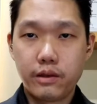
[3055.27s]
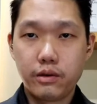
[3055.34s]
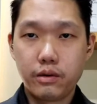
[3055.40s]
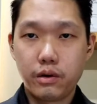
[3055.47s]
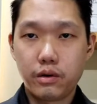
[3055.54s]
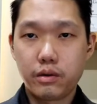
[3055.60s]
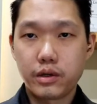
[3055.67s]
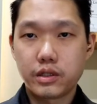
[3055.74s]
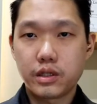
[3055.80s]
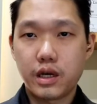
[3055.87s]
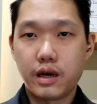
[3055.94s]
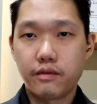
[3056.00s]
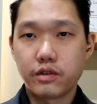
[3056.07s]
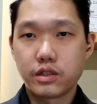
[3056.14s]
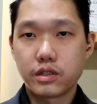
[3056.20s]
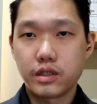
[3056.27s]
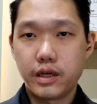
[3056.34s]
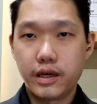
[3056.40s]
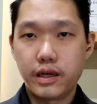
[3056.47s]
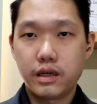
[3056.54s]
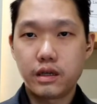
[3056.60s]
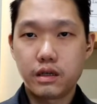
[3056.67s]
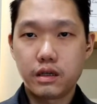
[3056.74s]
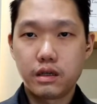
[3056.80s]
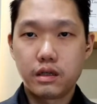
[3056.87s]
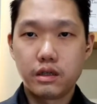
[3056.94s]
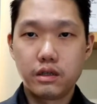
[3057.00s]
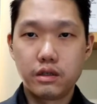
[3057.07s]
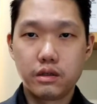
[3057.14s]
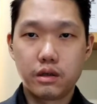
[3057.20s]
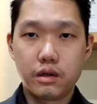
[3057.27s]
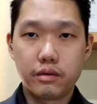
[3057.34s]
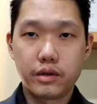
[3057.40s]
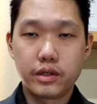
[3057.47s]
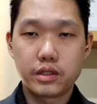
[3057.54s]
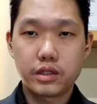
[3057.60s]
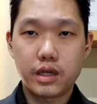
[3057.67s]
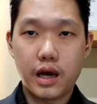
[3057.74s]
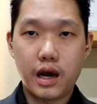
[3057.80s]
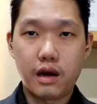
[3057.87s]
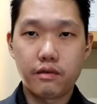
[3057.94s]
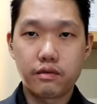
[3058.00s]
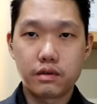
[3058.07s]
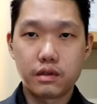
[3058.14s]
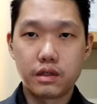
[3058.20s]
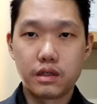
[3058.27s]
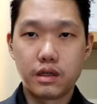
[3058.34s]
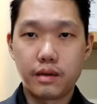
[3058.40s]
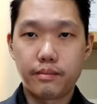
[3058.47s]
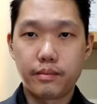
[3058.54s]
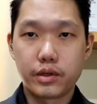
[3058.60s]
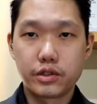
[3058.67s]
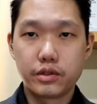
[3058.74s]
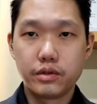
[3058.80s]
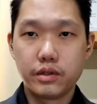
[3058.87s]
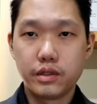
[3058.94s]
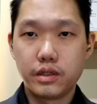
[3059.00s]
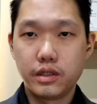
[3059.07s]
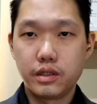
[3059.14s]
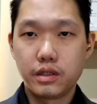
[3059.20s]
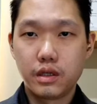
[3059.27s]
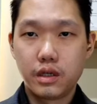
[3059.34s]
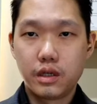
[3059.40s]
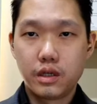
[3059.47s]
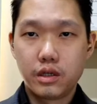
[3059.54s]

You always have a say. You always have an opportunity